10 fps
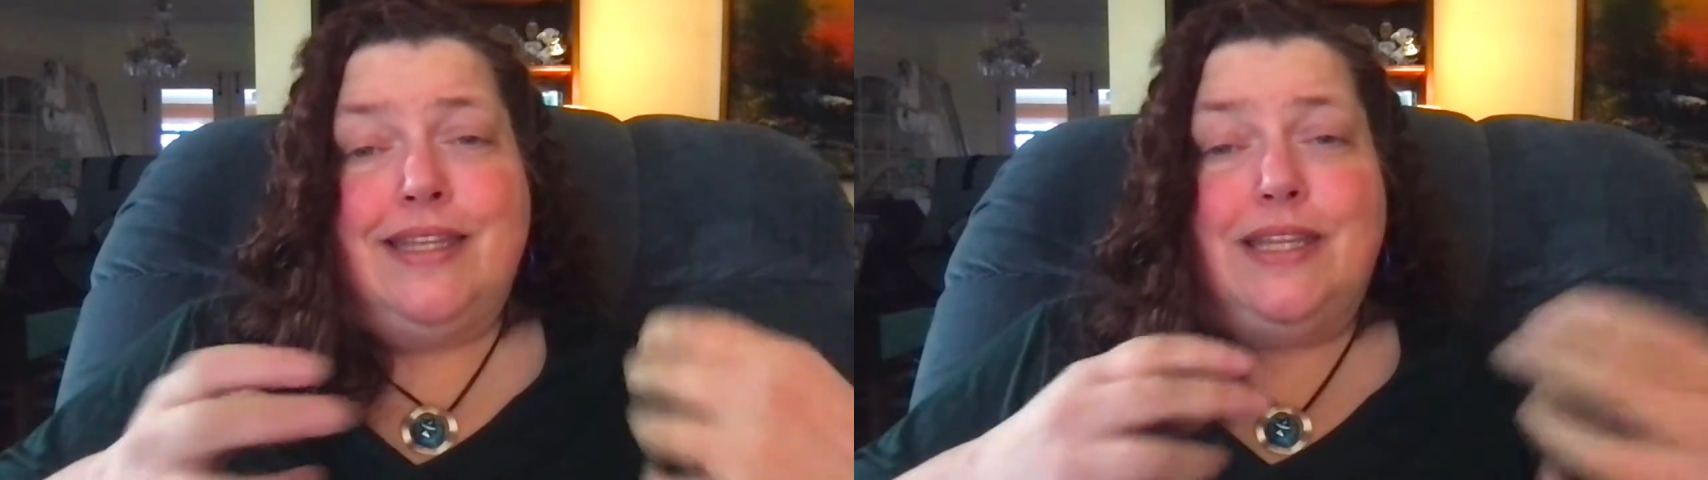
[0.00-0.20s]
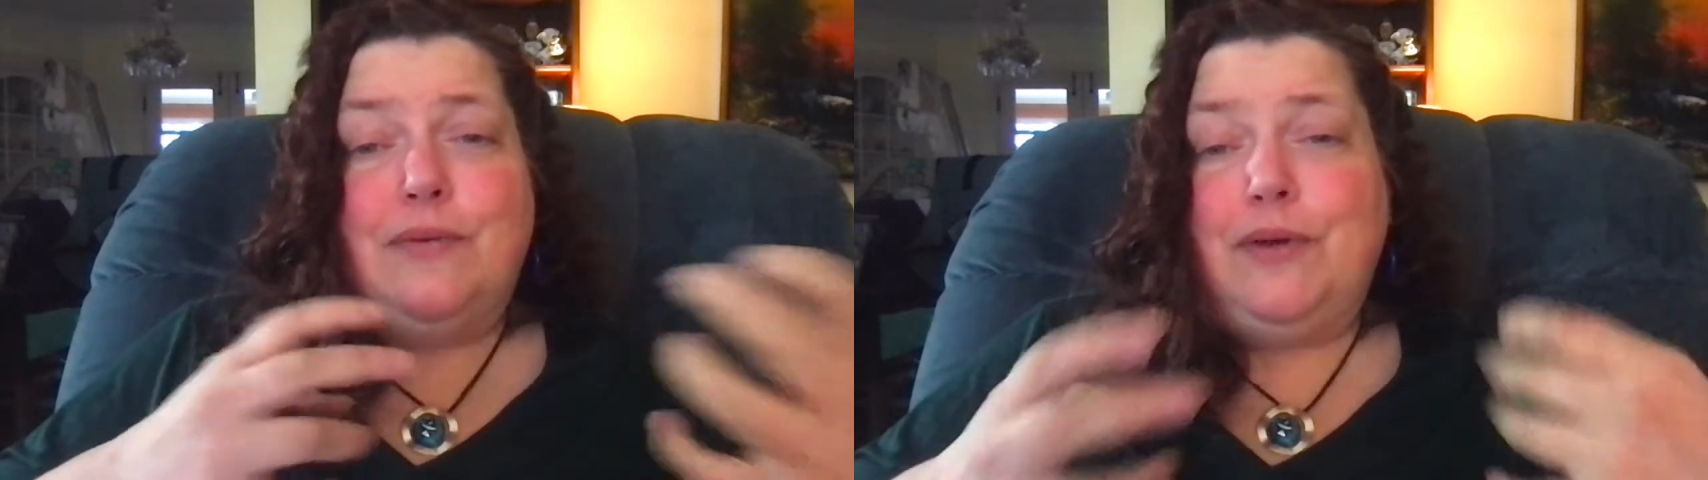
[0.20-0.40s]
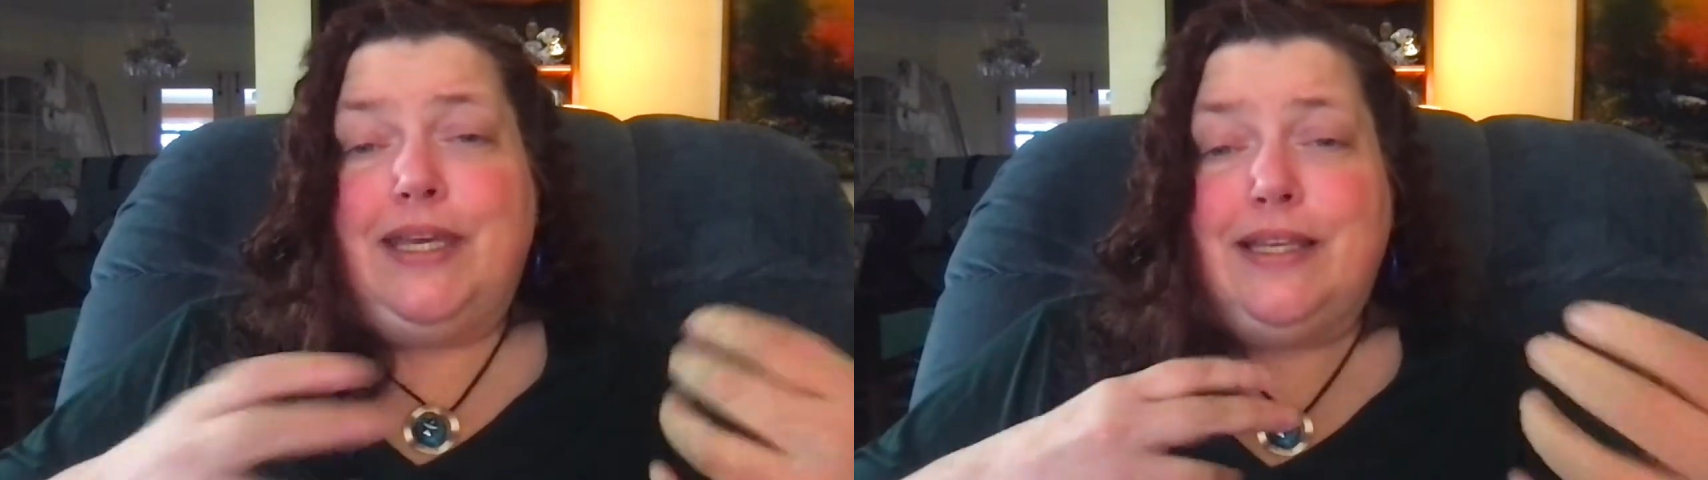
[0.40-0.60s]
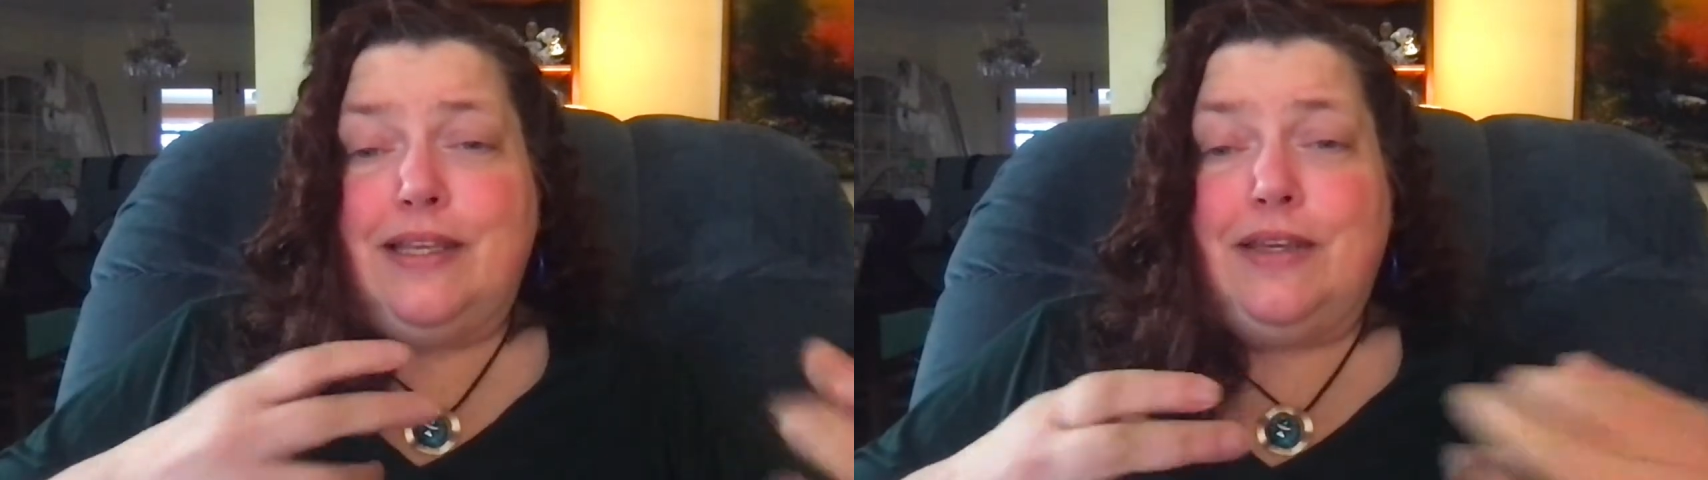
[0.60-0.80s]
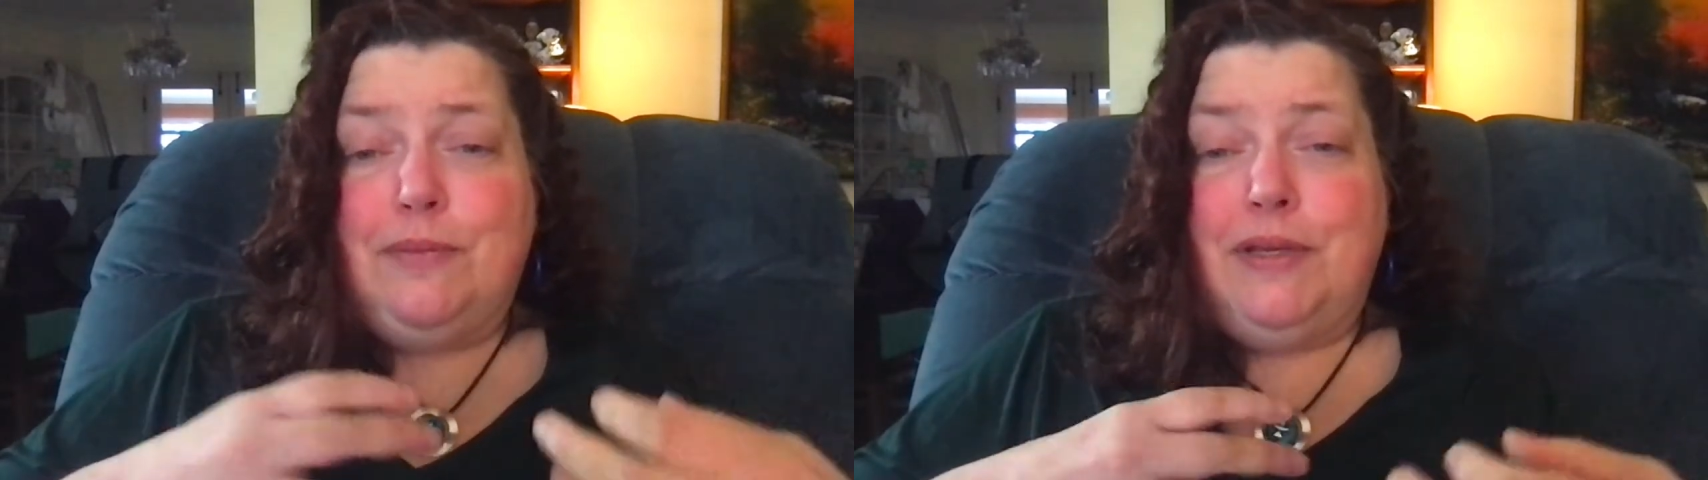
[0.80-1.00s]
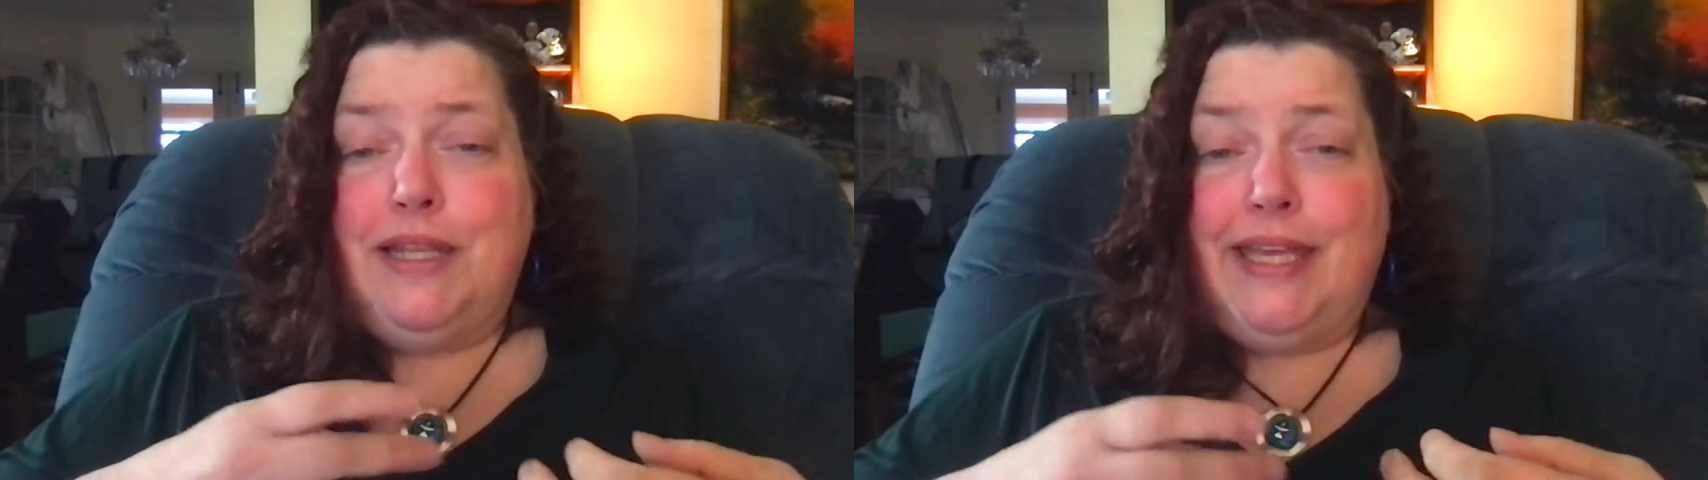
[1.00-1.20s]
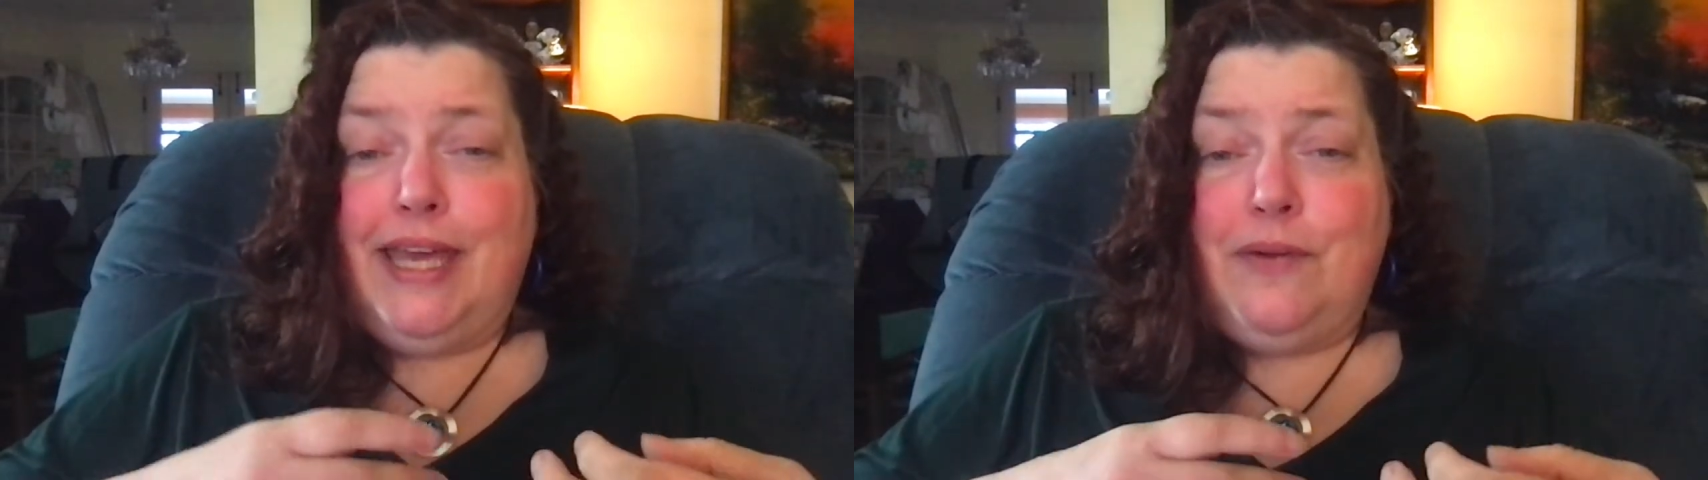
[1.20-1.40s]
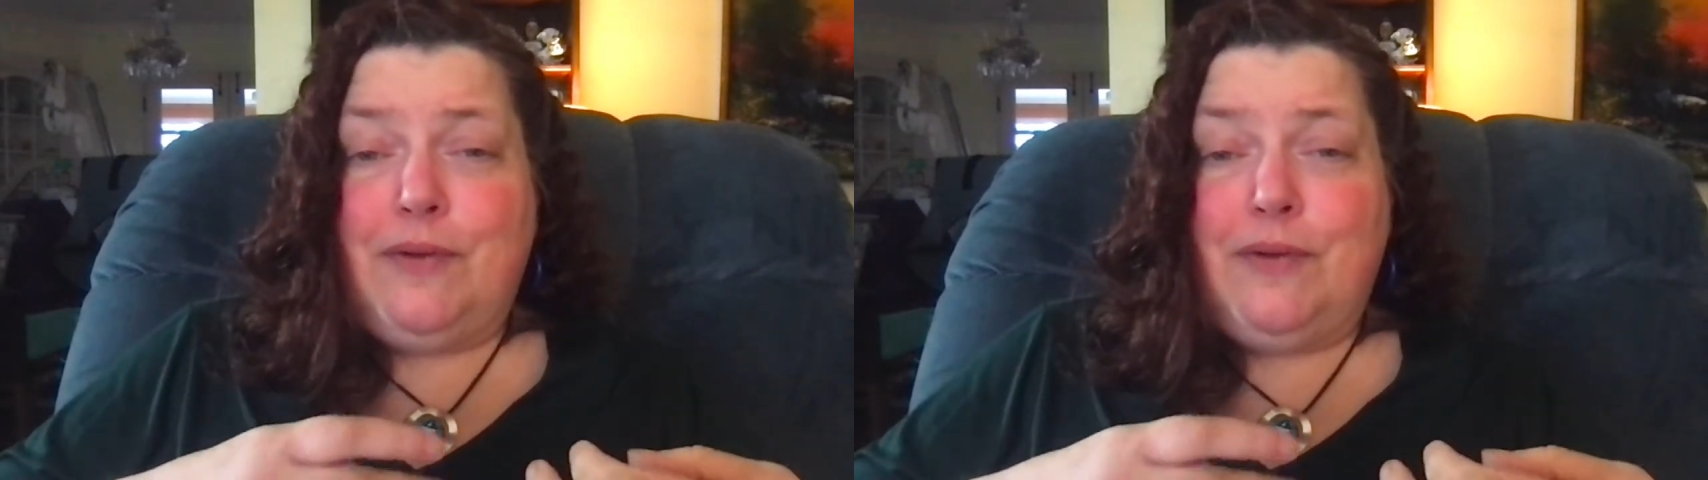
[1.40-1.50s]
that we can communicate